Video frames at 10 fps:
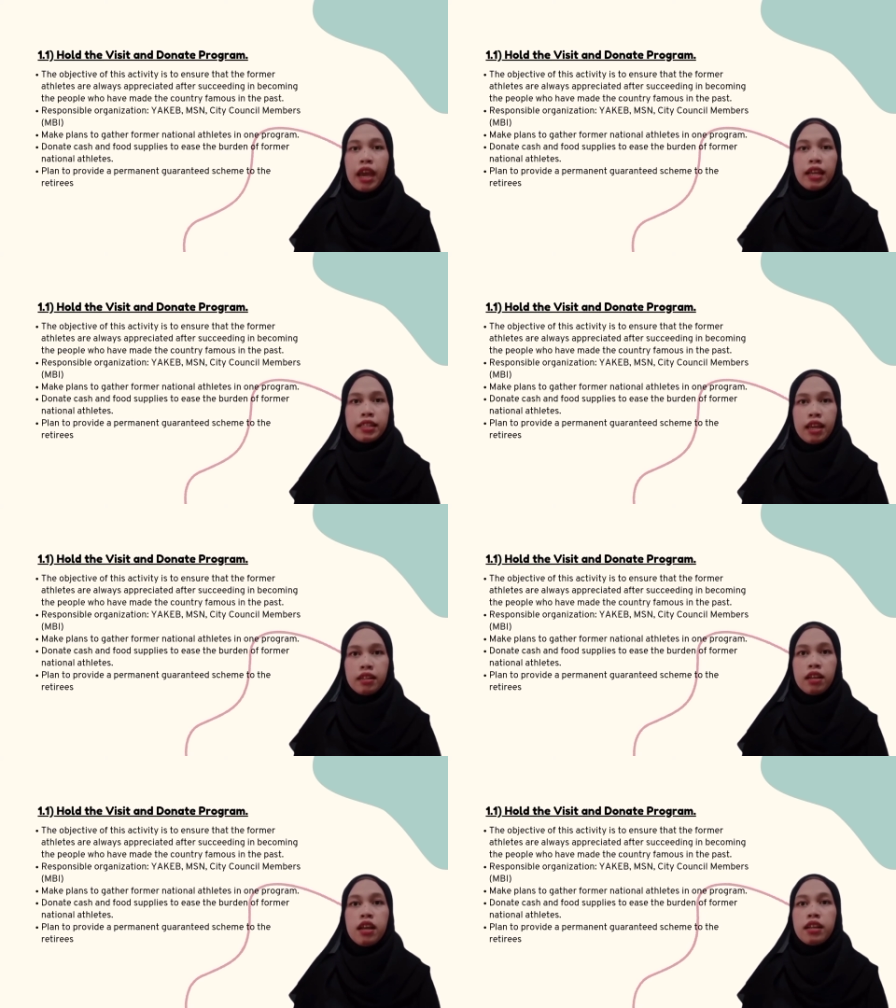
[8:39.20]
And then,
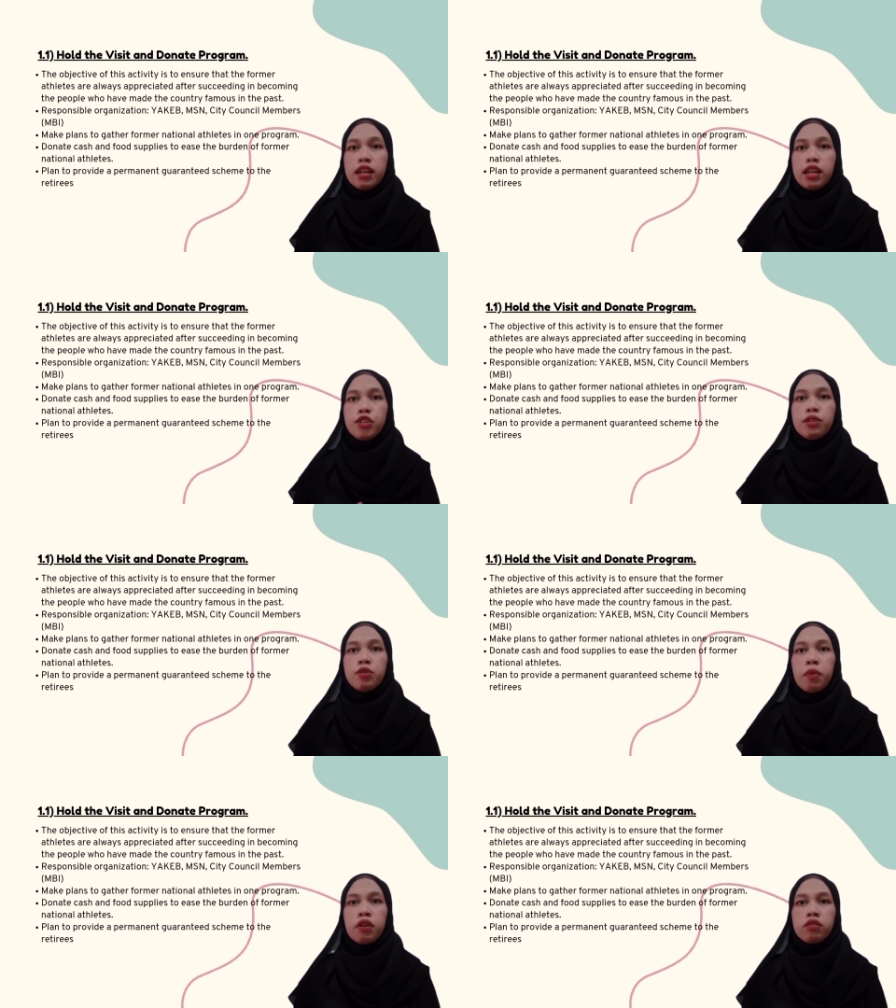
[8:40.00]
the National
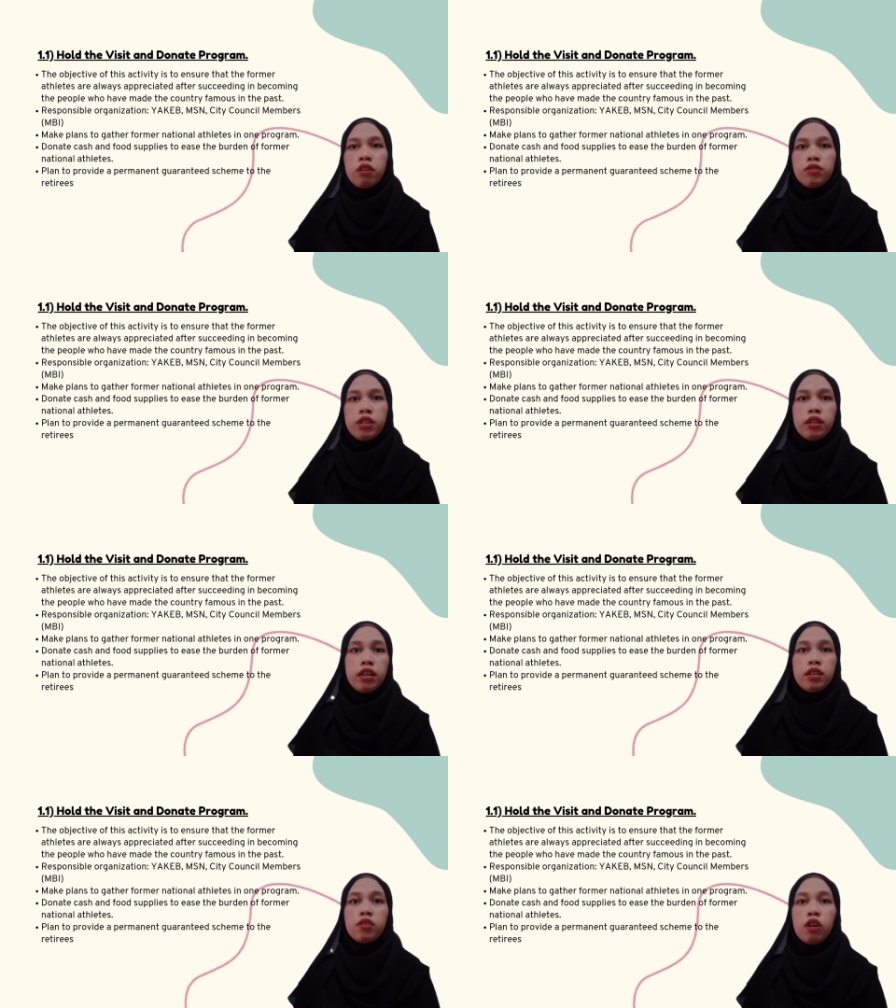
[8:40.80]
Sport Council,
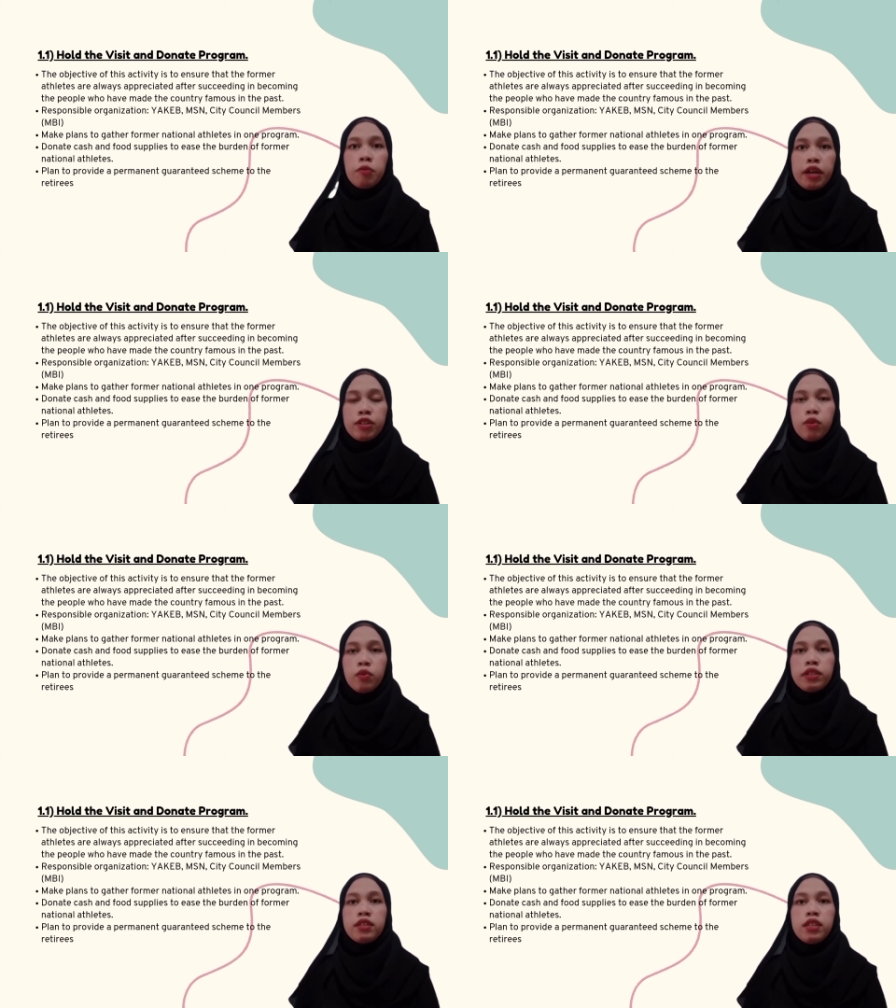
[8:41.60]
in collaboration
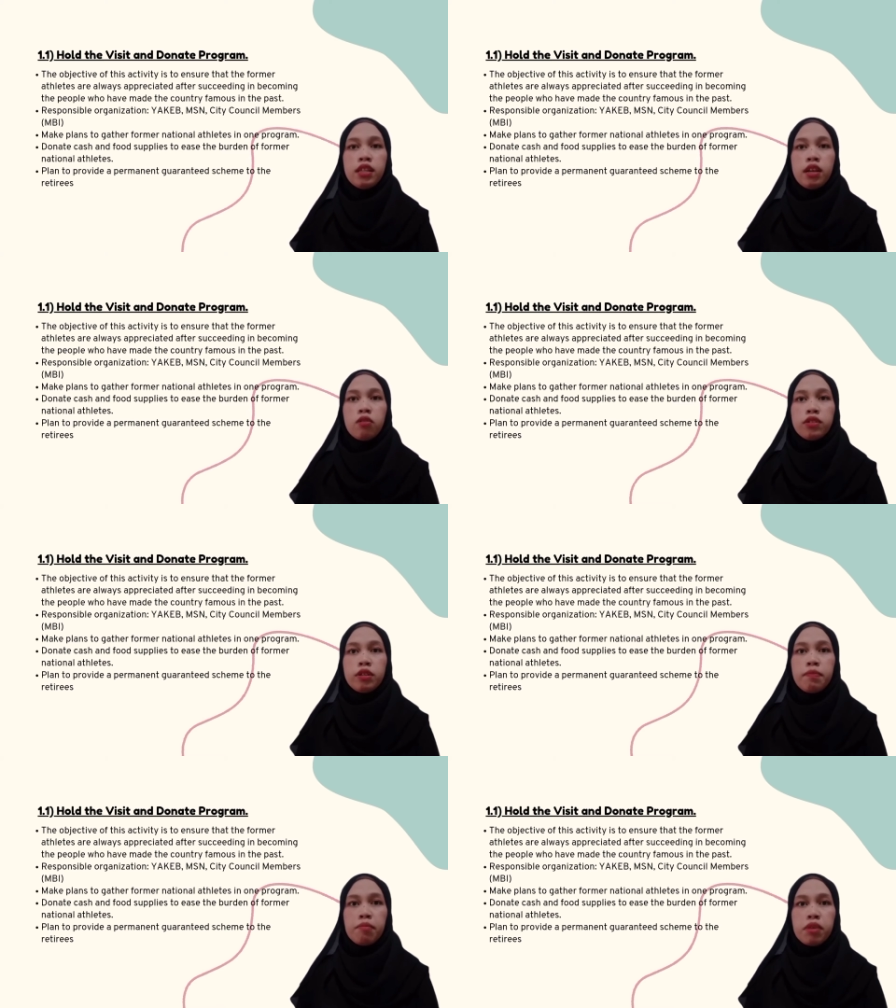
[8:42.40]
with City
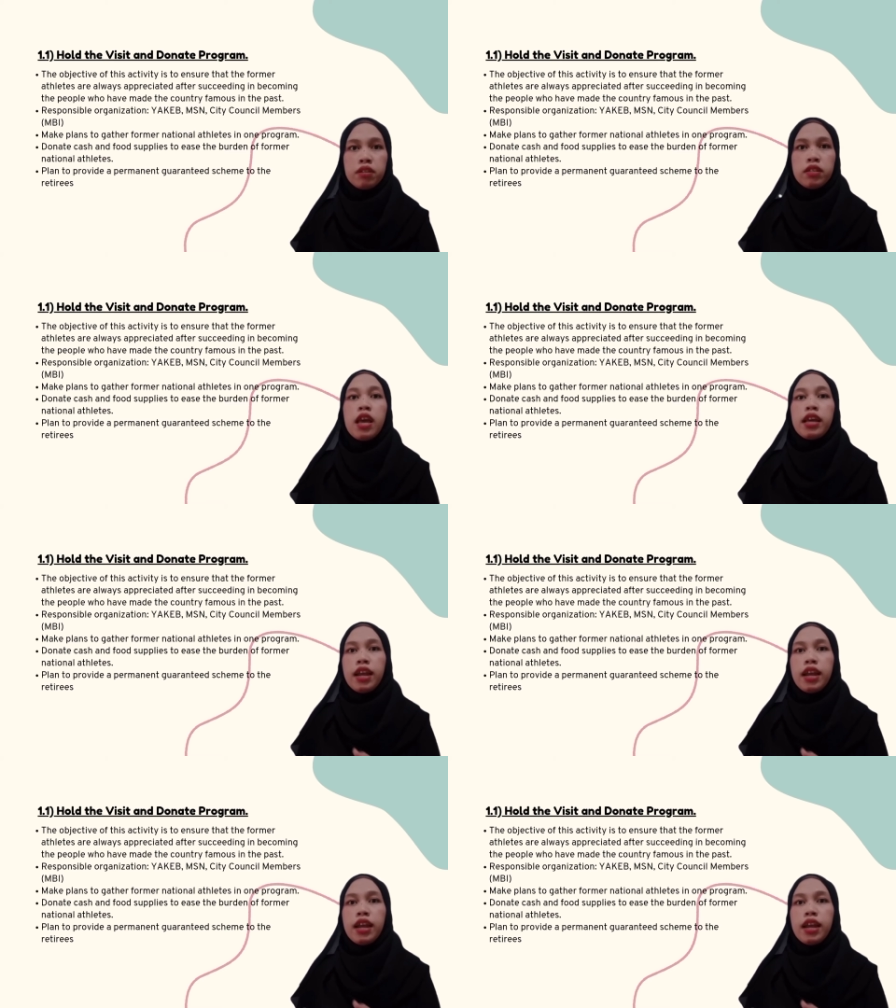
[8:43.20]
Council members,